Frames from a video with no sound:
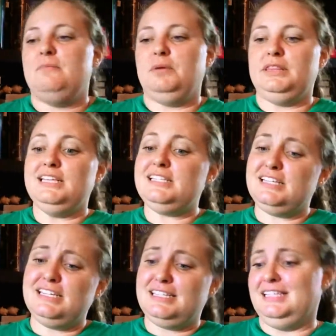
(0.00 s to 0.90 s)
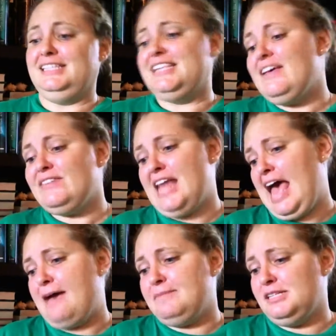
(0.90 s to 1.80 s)
But this is The 7
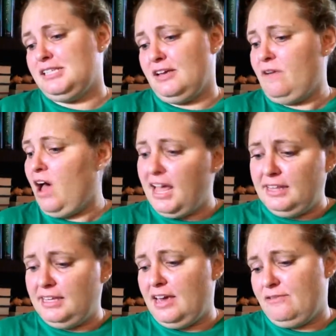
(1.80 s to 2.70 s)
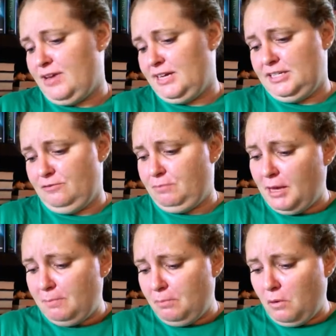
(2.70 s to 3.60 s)
Habits of Highly Effective
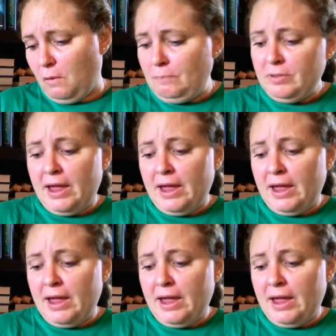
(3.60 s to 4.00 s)
People,